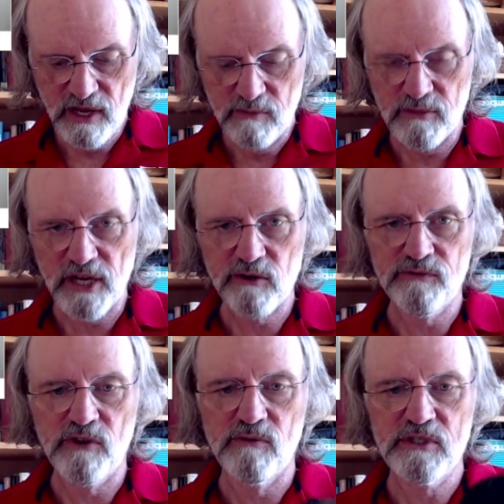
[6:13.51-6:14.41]

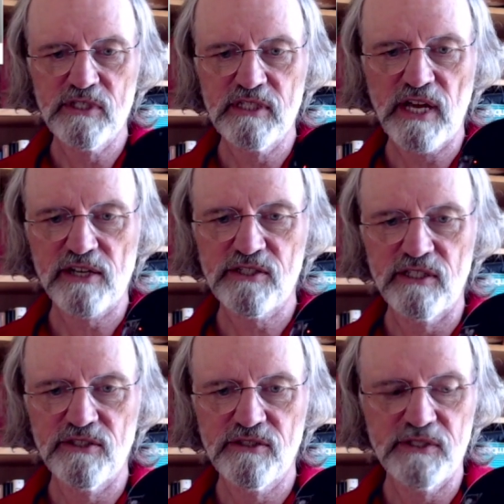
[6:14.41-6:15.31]
microphone, which is
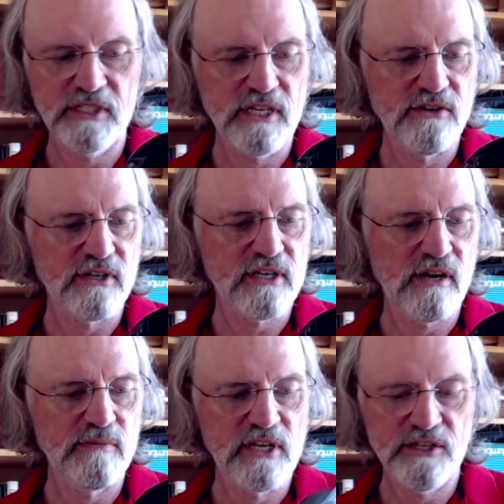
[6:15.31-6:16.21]
actually, as you see here, a
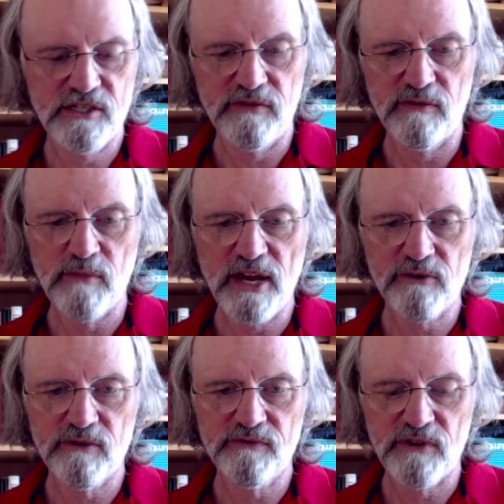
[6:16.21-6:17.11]
combination of a
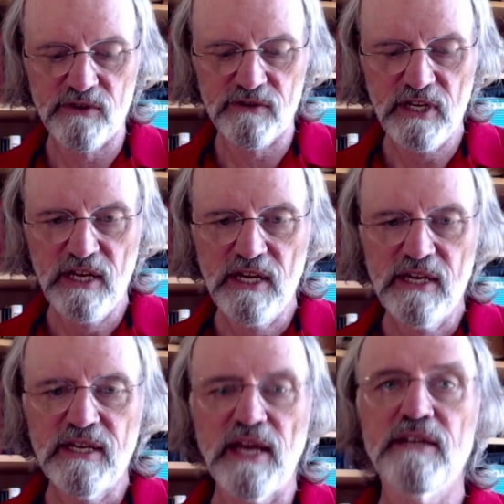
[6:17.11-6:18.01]
microphone
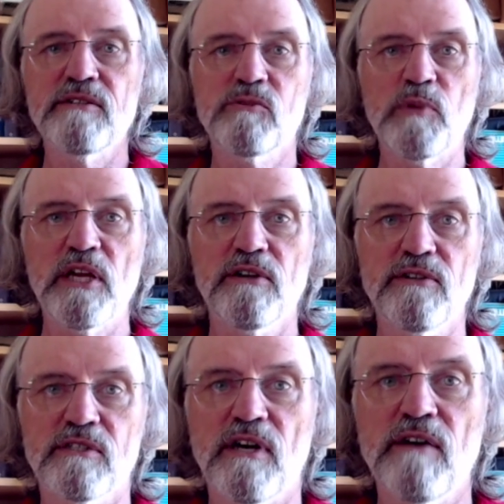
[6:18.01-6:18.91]
and a speaker.
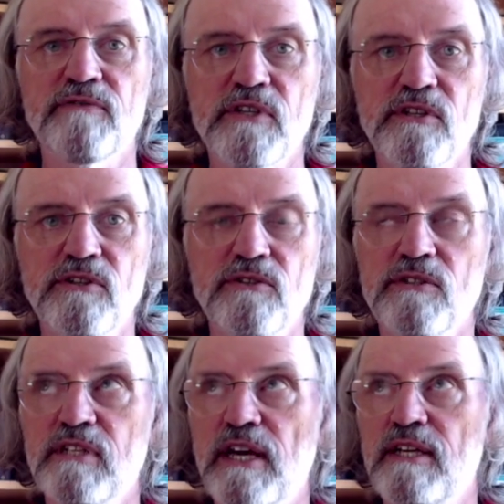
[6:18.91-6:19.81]
It's often
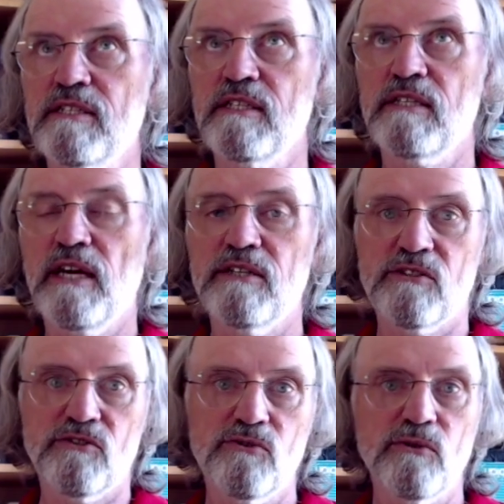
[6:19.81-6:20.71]
used as
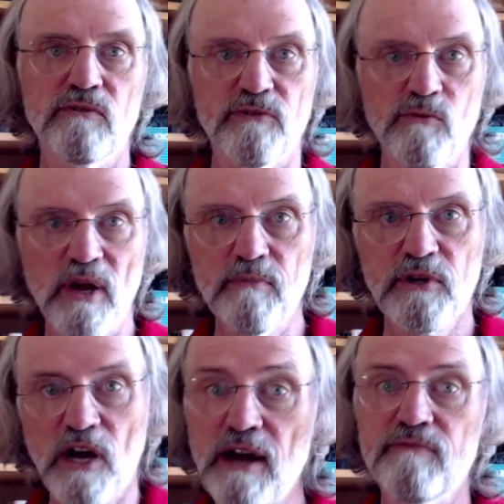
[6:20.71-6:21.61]
a tool for web
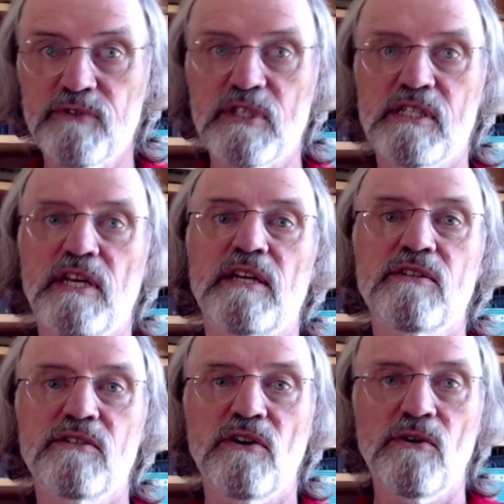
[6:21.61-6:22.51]
conferencing.
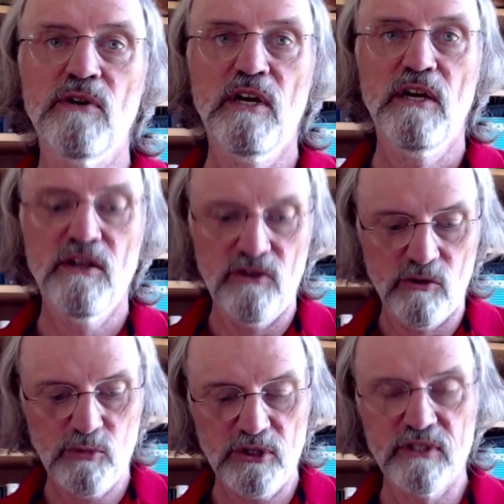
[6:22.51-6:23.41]
So you
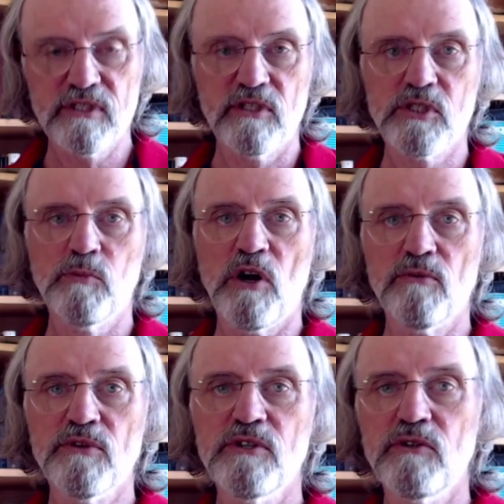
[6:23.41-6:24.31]
can put this in a small
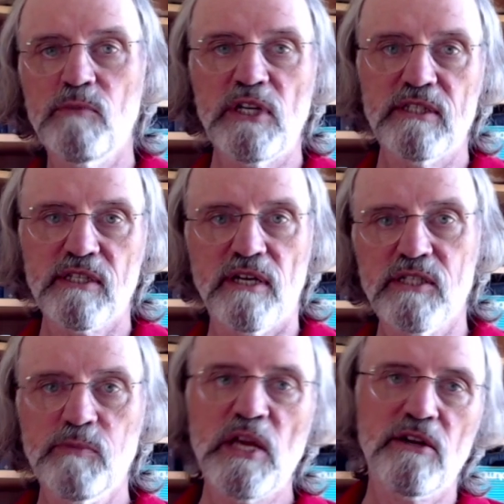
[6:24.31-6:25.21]
room, and it's got a
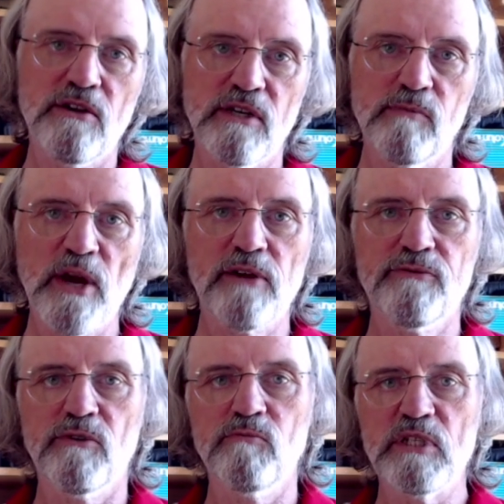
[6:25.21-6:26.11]
speaker and a
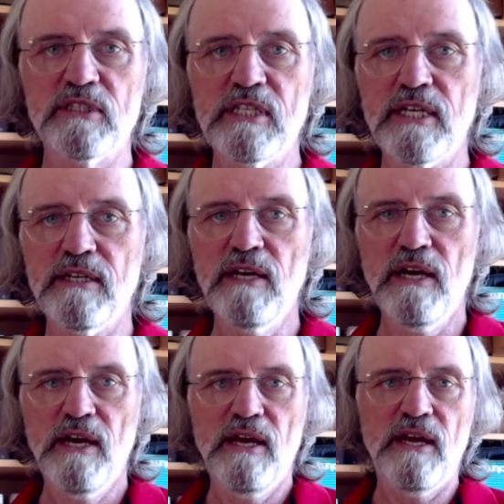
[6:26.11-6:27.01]
microphone built in,
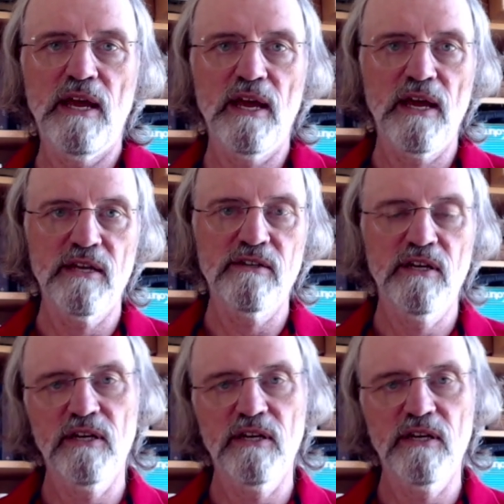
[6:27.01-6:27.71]
and